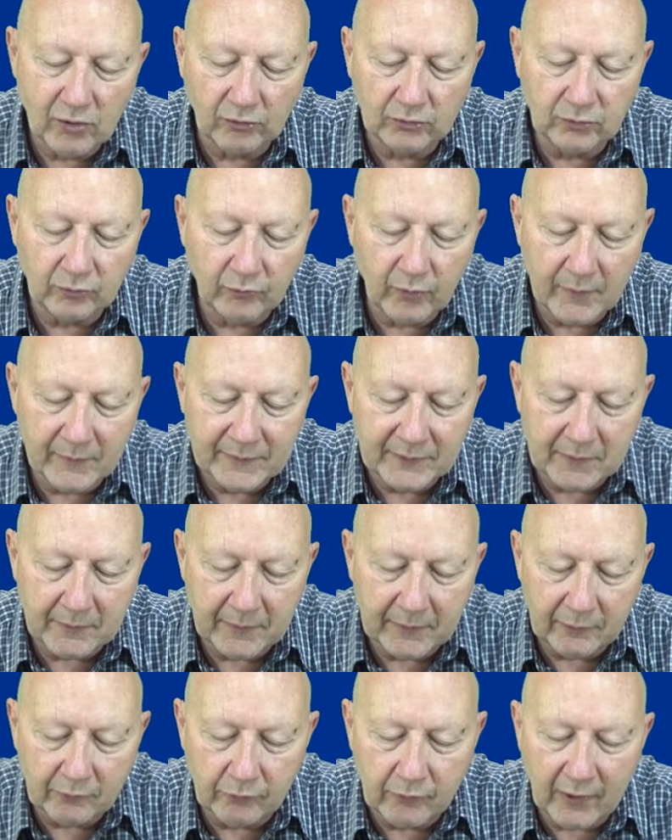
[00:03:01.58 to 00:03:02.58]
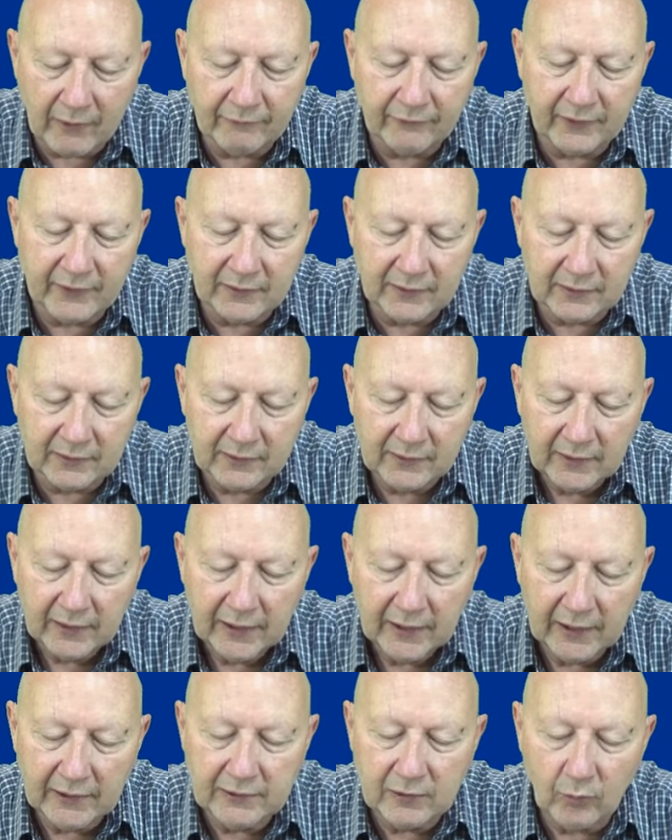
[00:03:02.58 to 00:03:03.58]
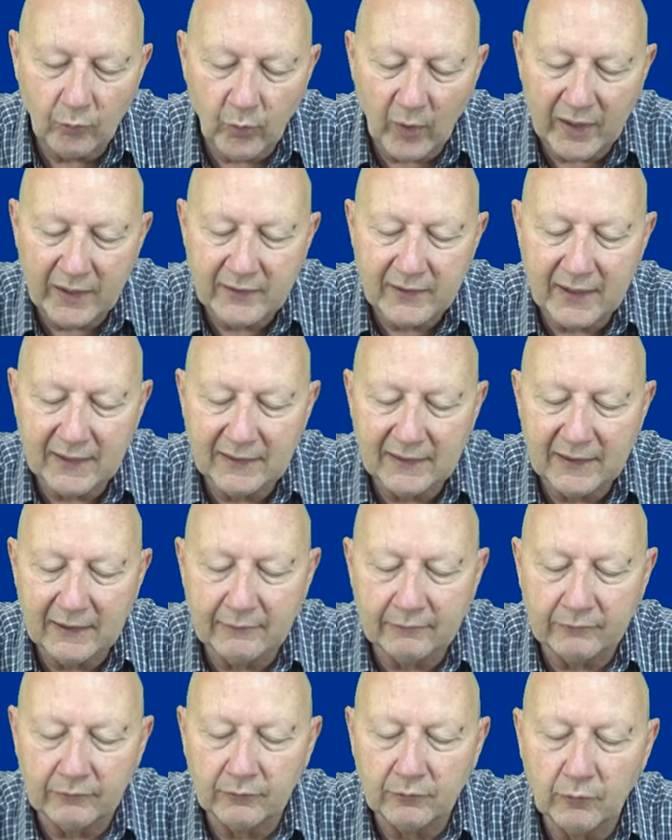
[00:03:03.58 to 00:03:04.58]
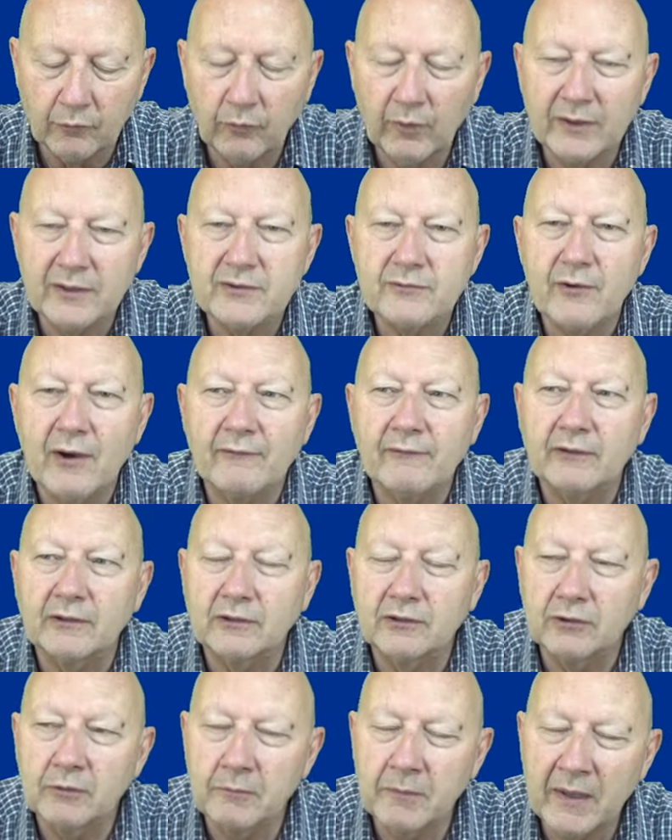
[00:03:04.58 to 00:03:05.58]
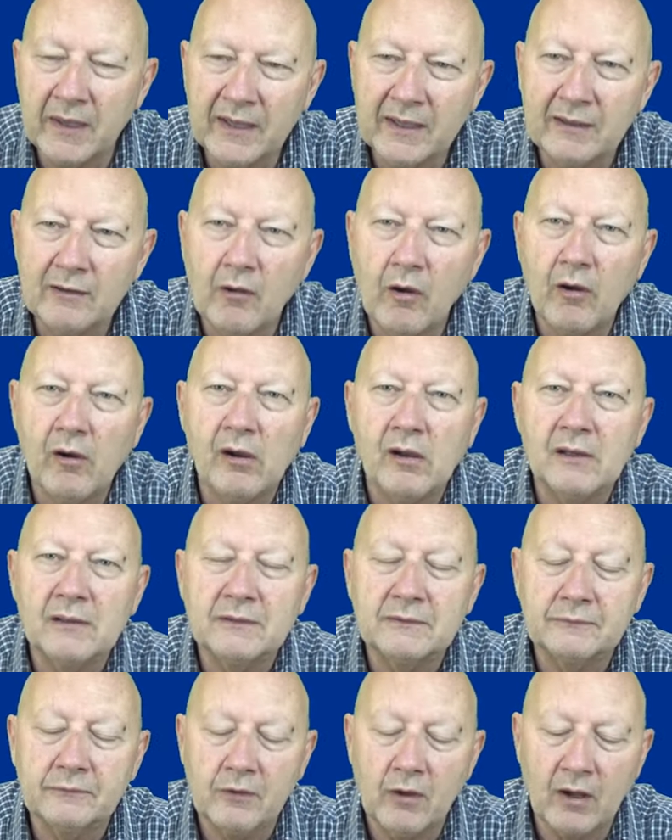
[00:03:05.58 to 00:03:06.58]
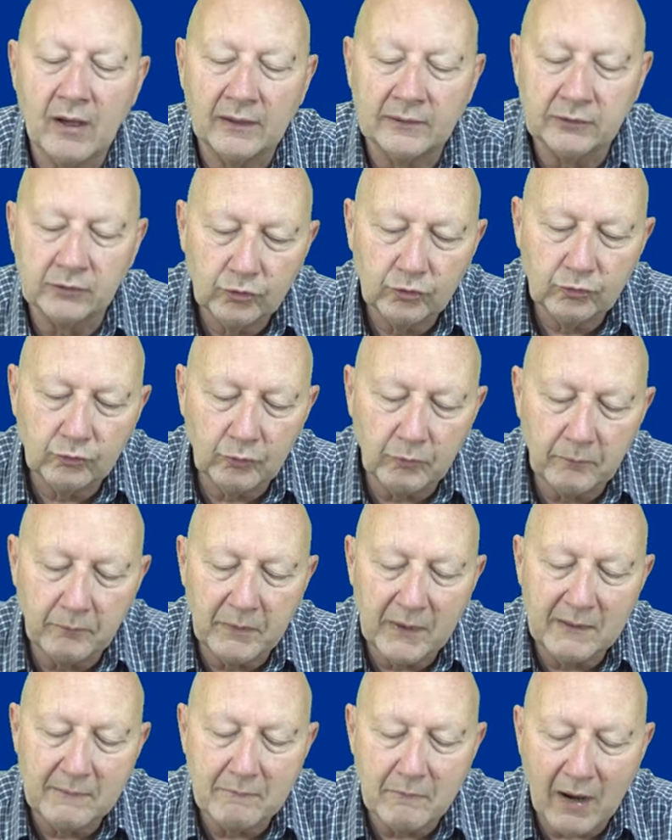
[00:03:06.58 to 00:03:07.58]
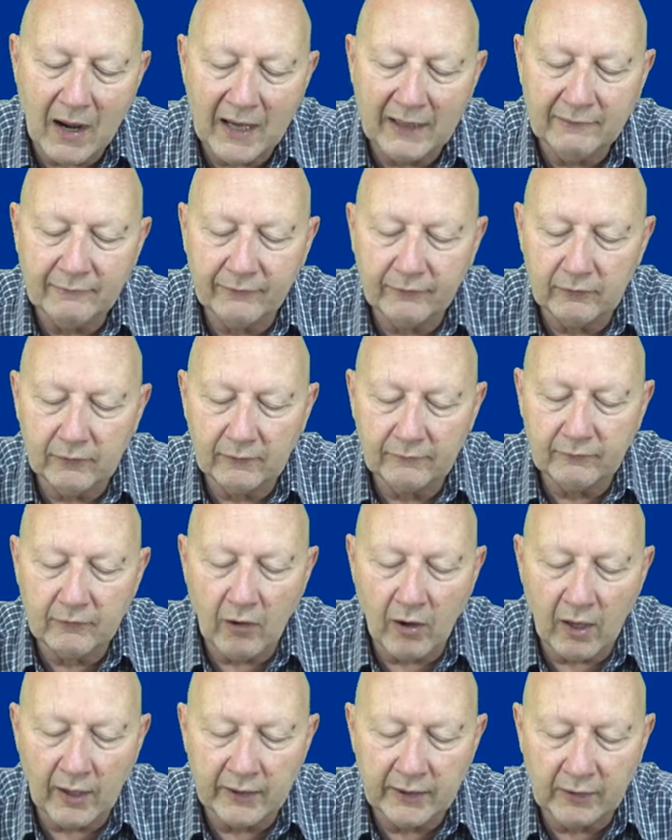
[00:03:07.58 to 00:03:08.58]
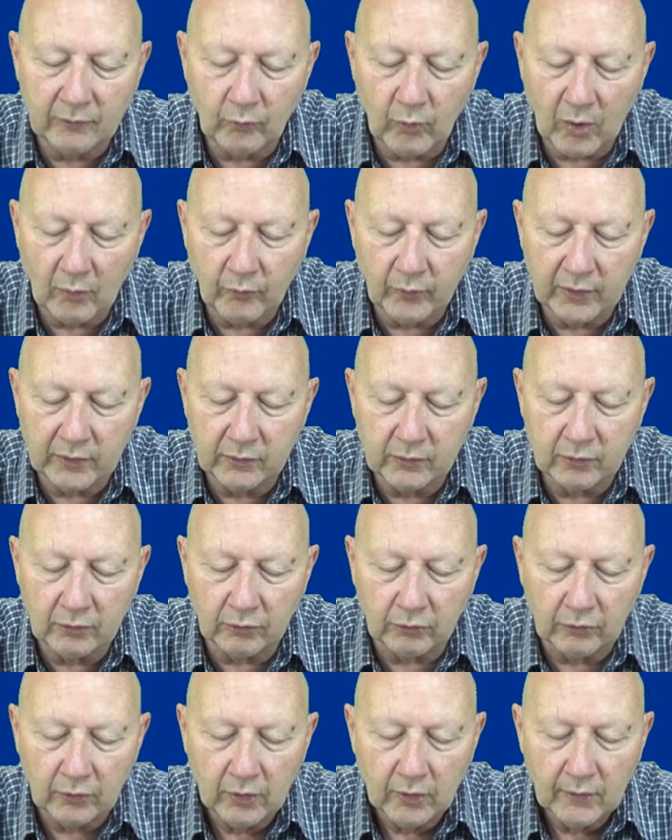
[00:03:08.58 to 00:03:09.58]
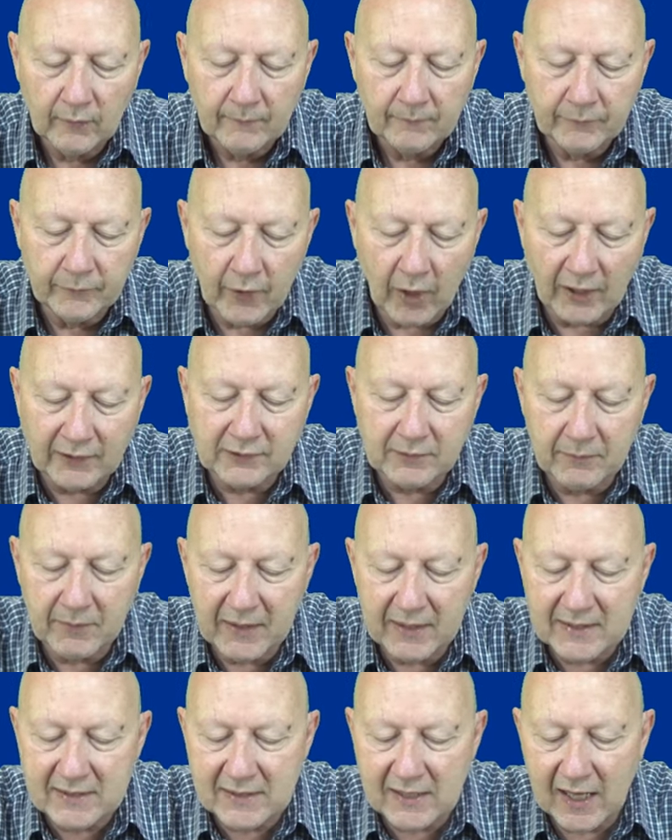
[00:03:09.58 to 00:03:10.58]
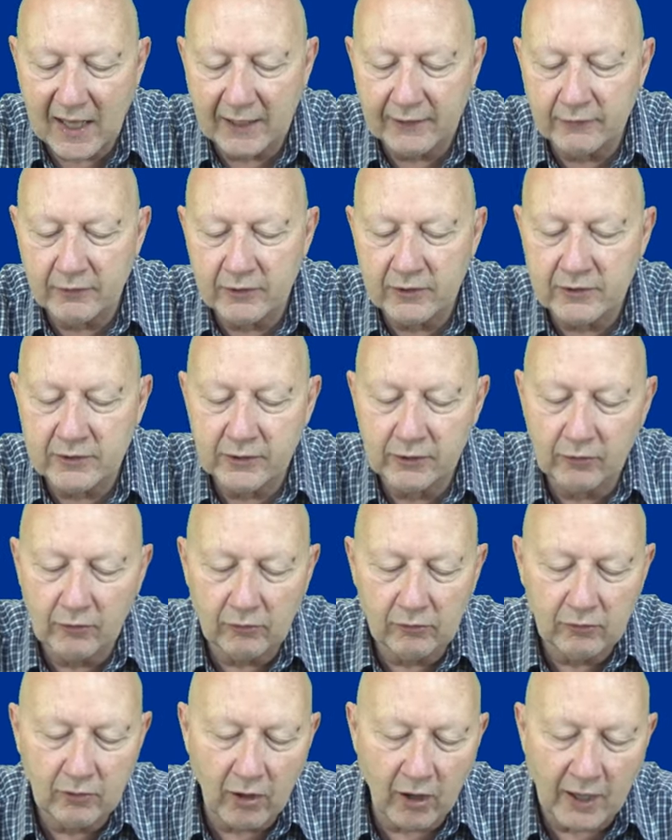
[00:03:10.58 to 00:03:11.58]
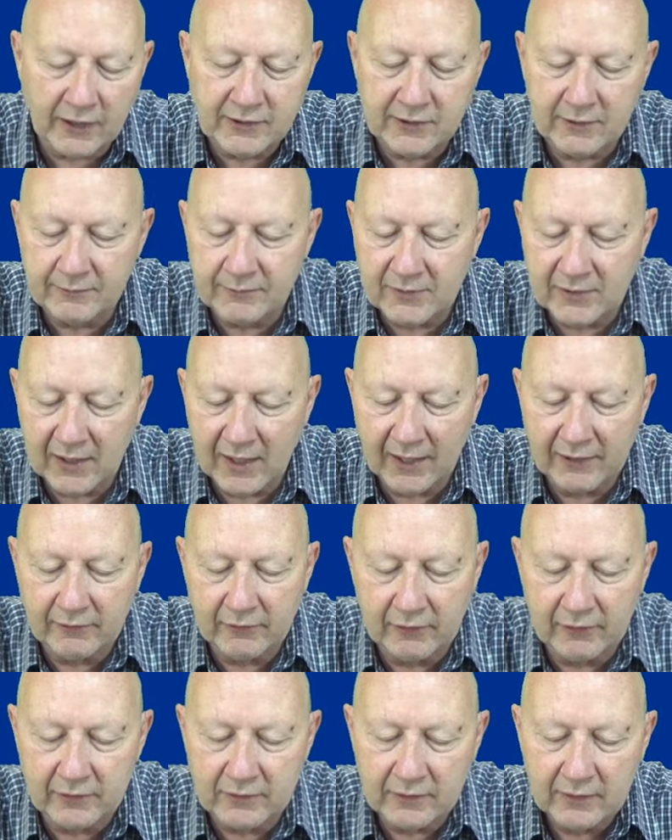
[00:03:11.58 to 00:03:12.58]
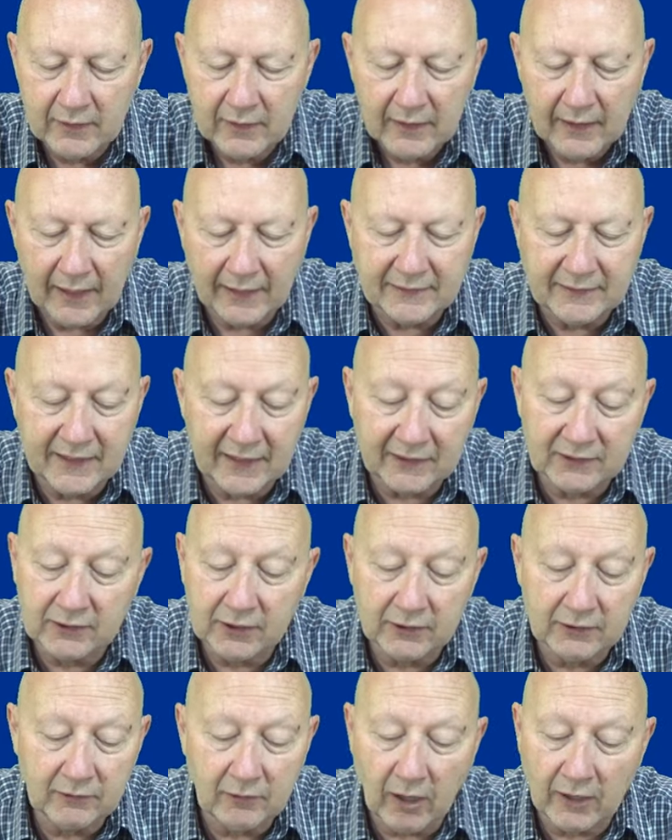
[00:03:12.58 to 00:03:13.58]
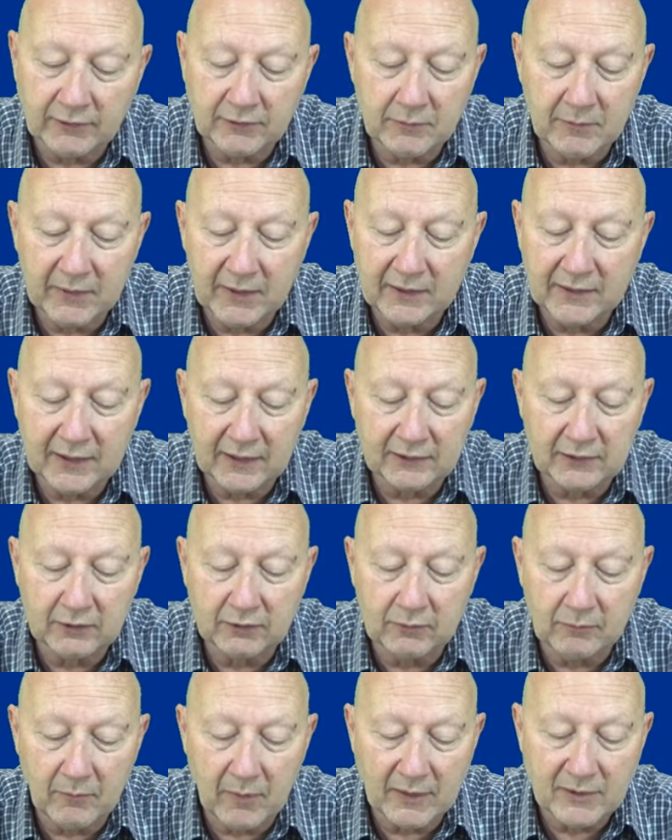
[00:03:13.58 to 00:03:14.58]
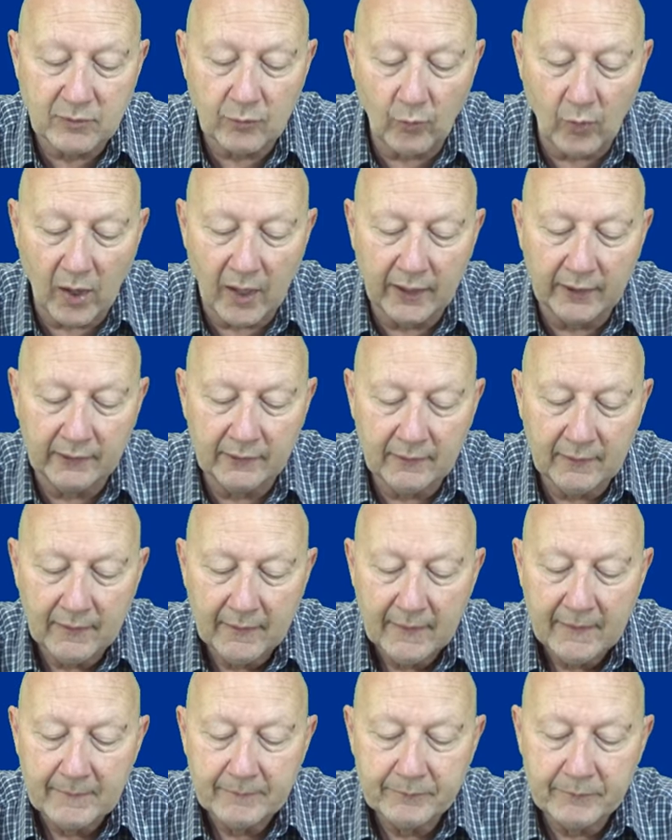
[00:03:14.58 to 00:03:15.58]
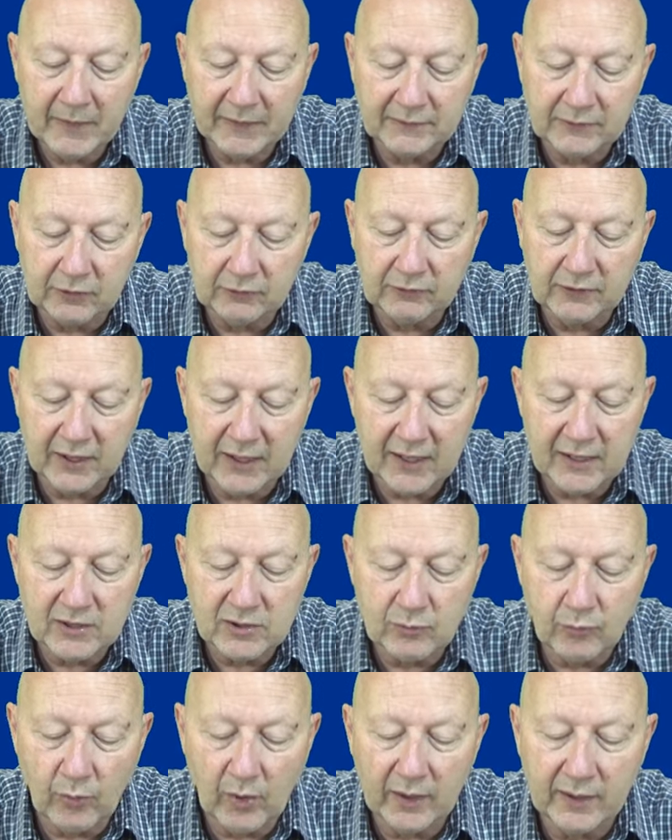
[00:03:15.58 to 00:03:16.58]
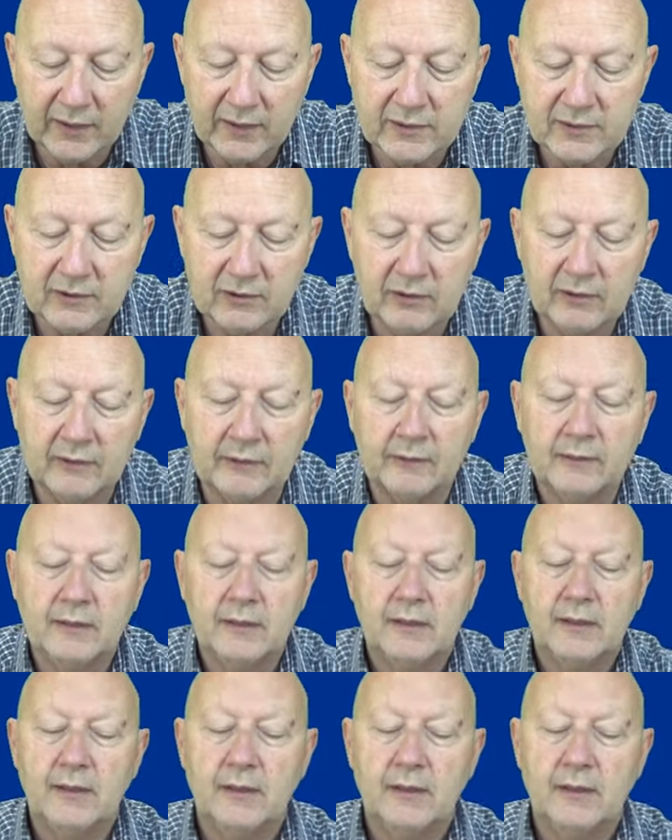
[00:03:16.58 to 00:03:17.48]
older women to be reverent in the way they live. What is reverent? To be in awe of God, to be mindful of God in what we do. Not to be slanderers, you know, gossip, slanderers, addicted, not to be addicted to much wine but to teach what is good.